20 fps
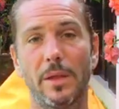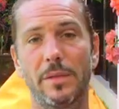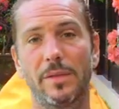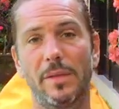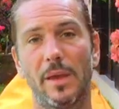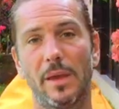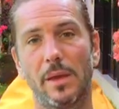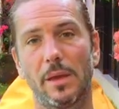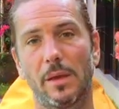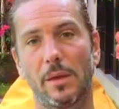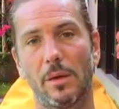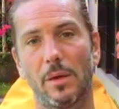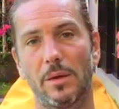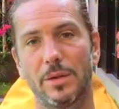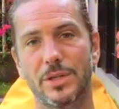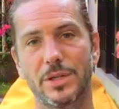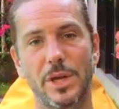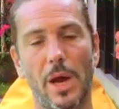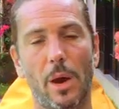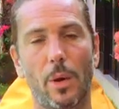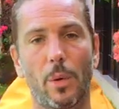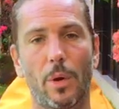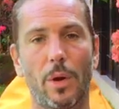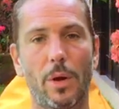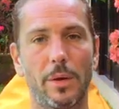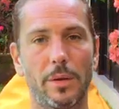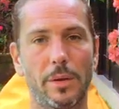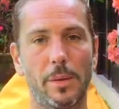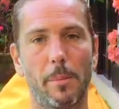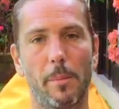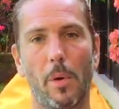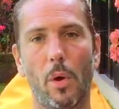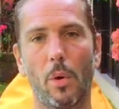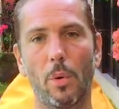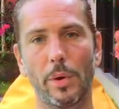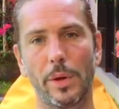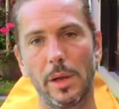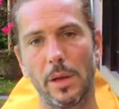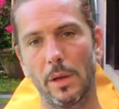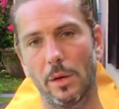take a shower in the
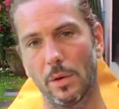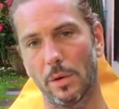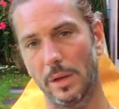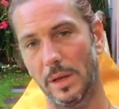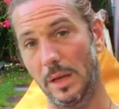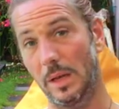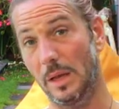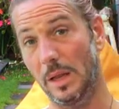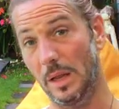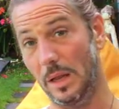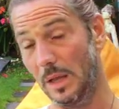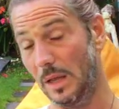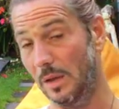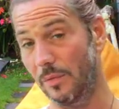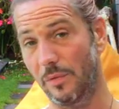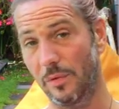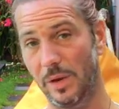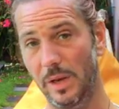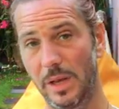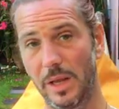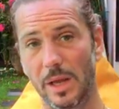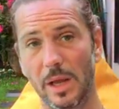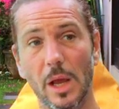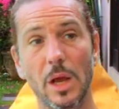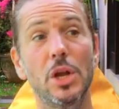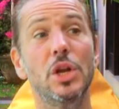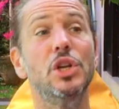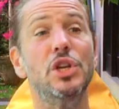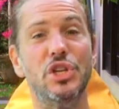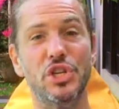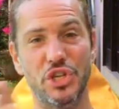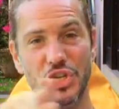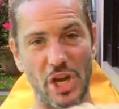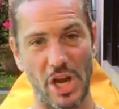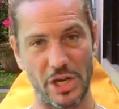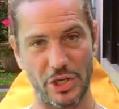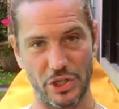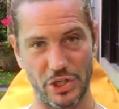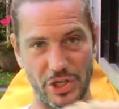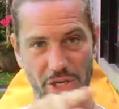morning or in the evening,
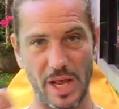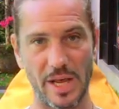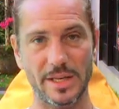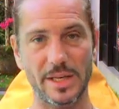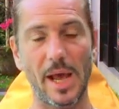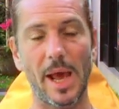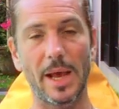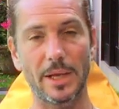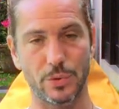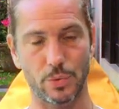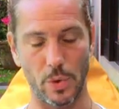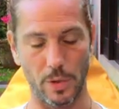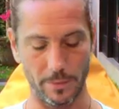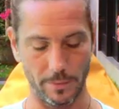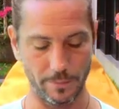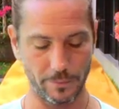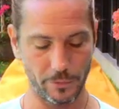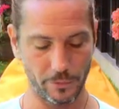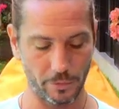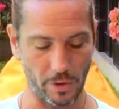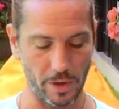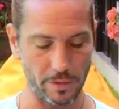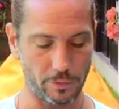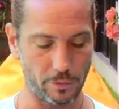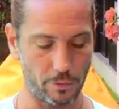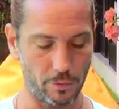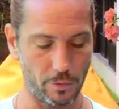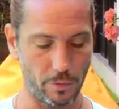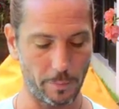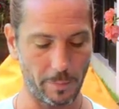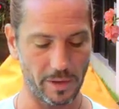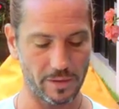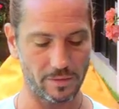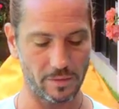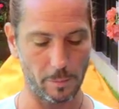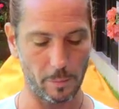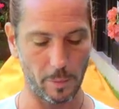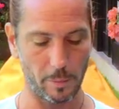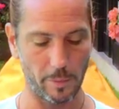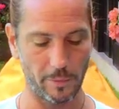change that as well. Try to do a
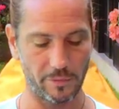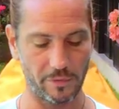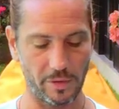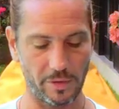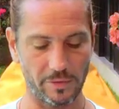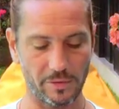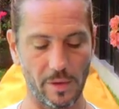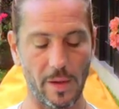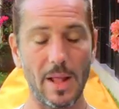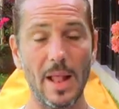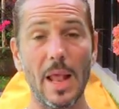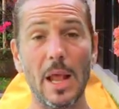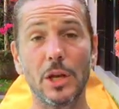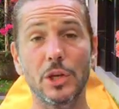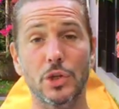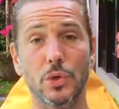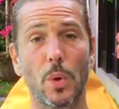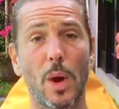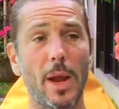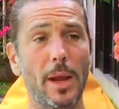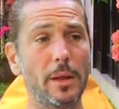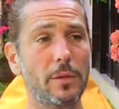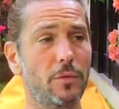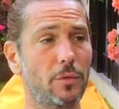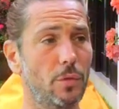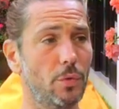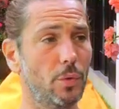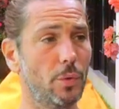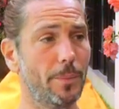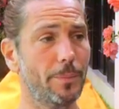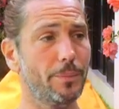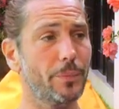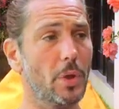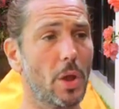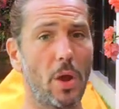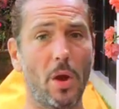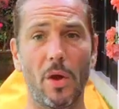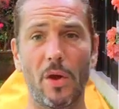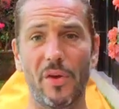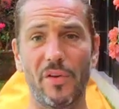maximum of things. Try to
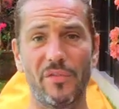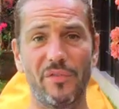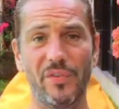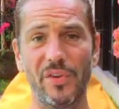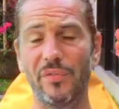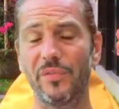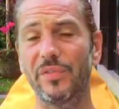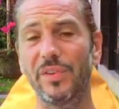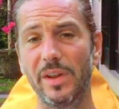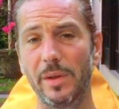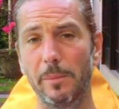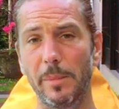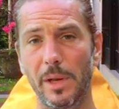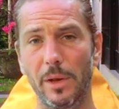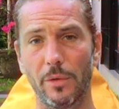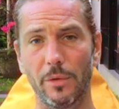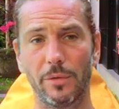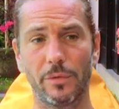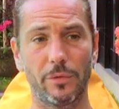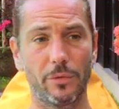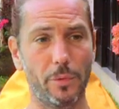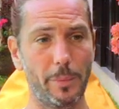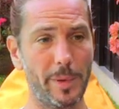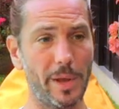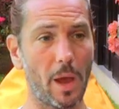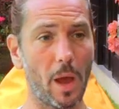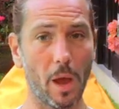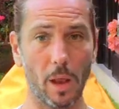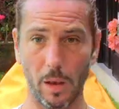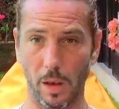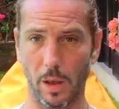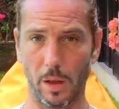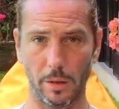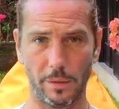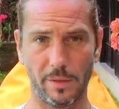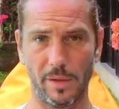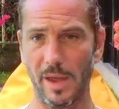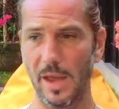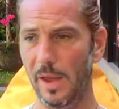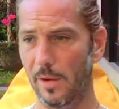15 minutes to be
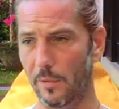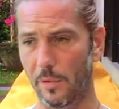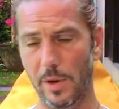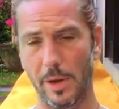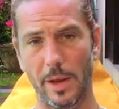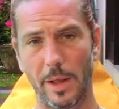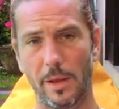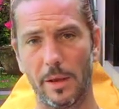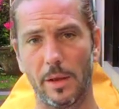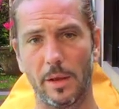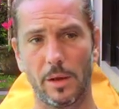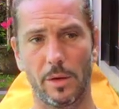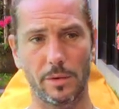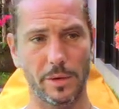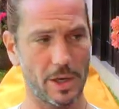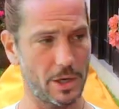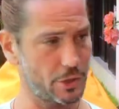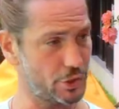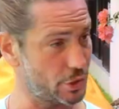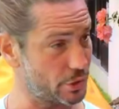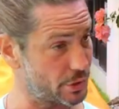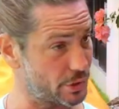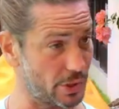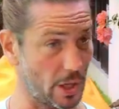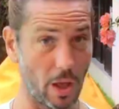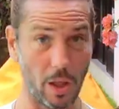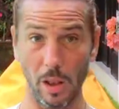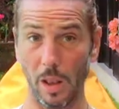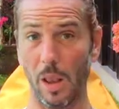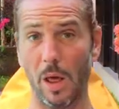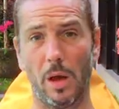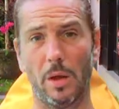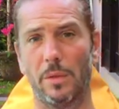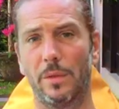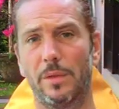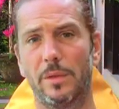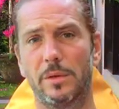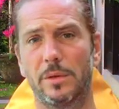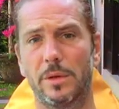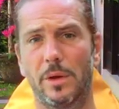alone every day, okay? Just alone,
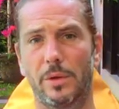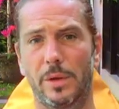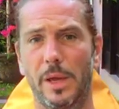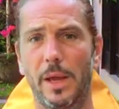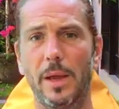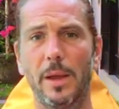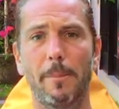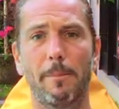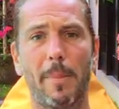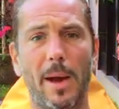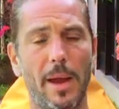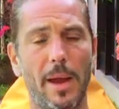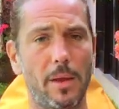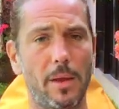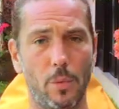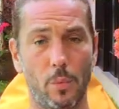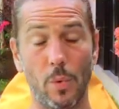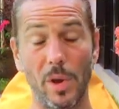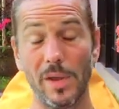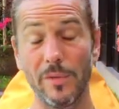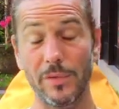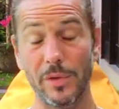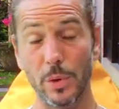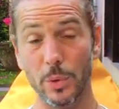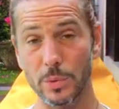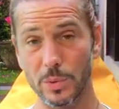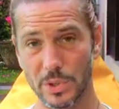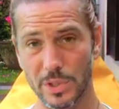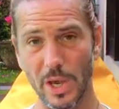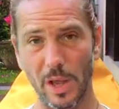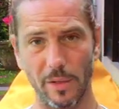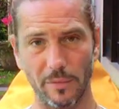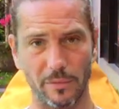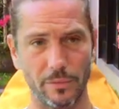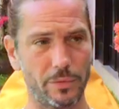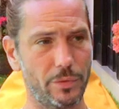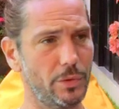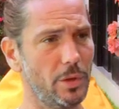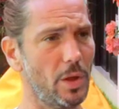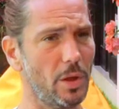okay? With yourself,
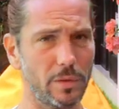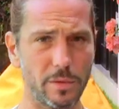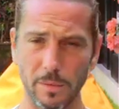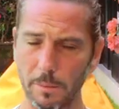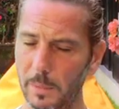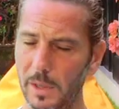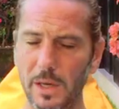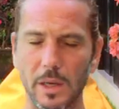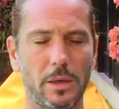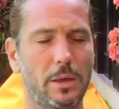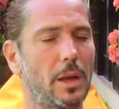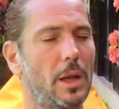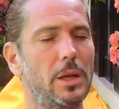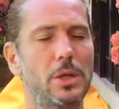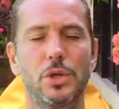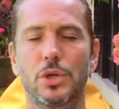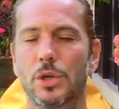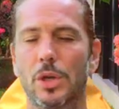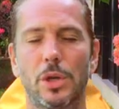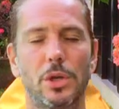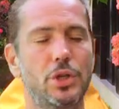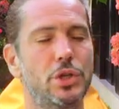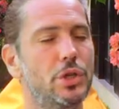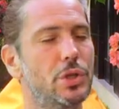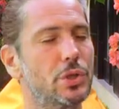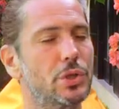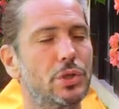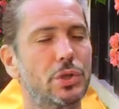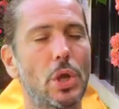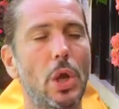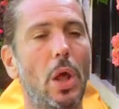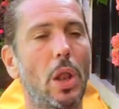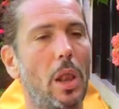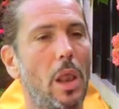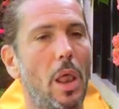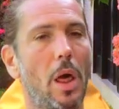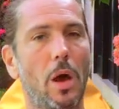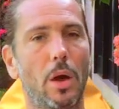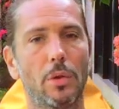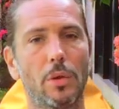not meditation, just
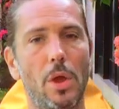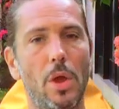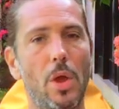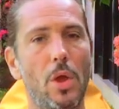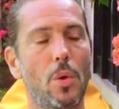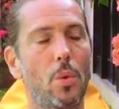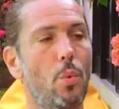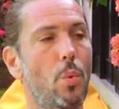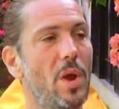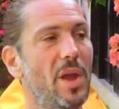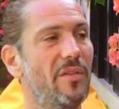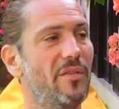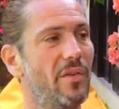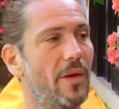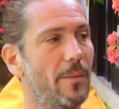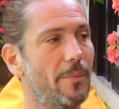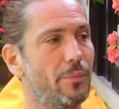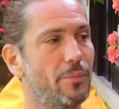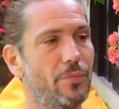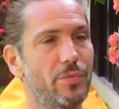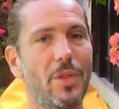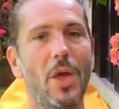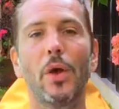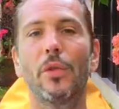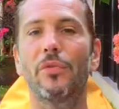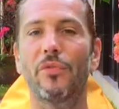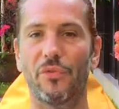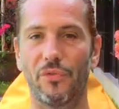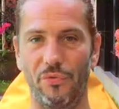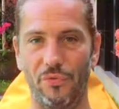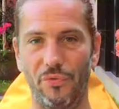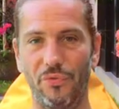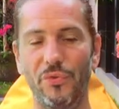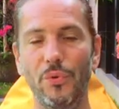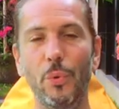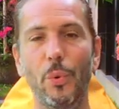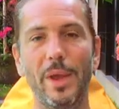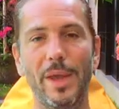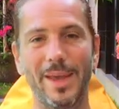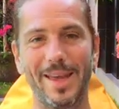alone with not
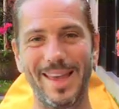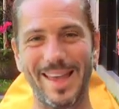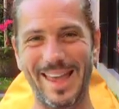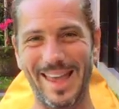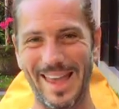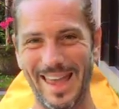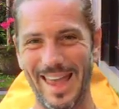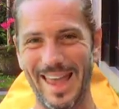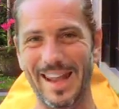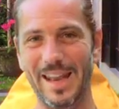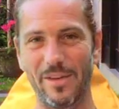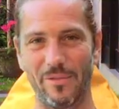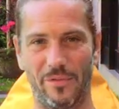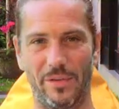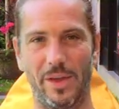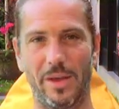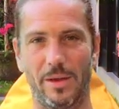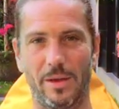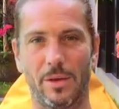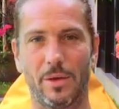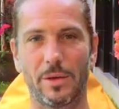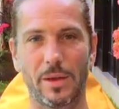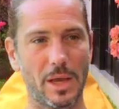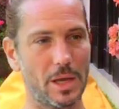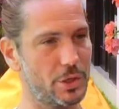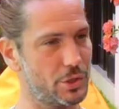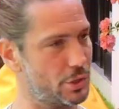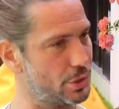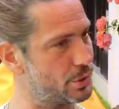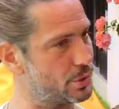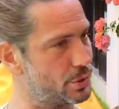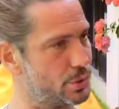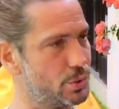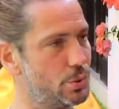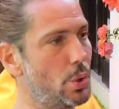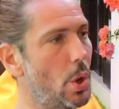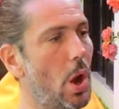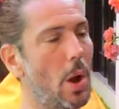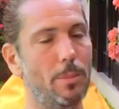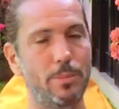doing anything, okay? Just
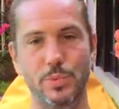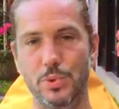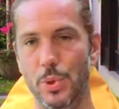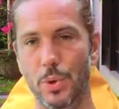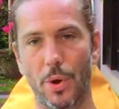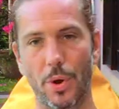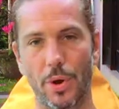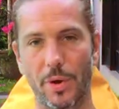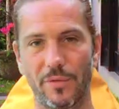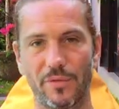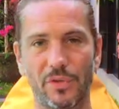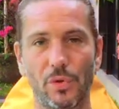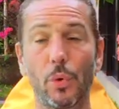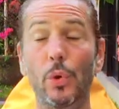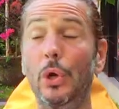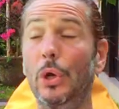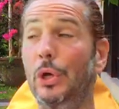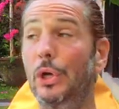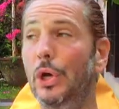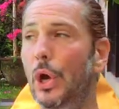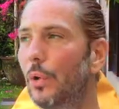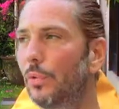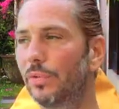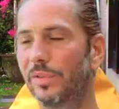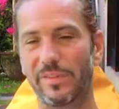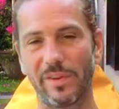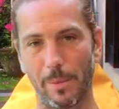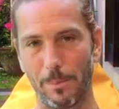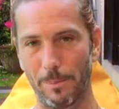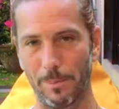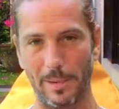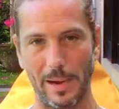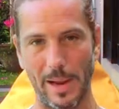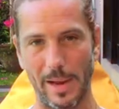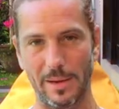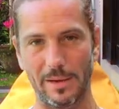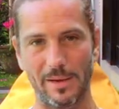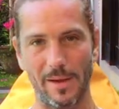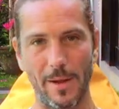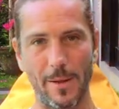to observe, to
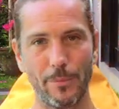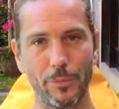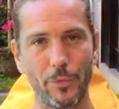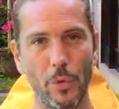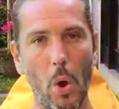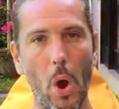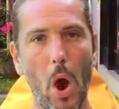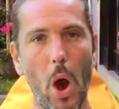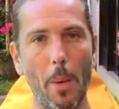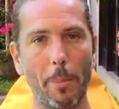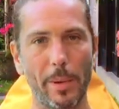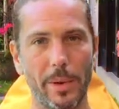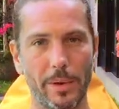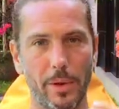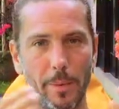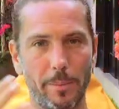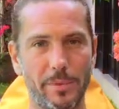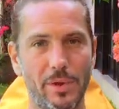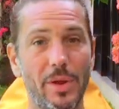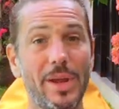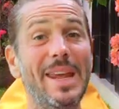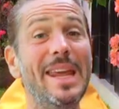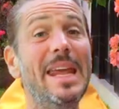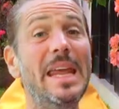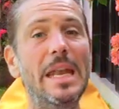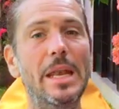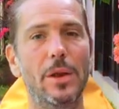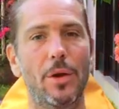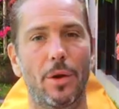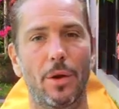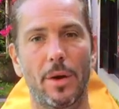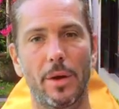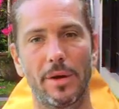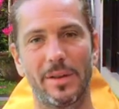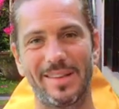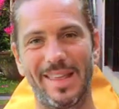contemplate, to open up the inner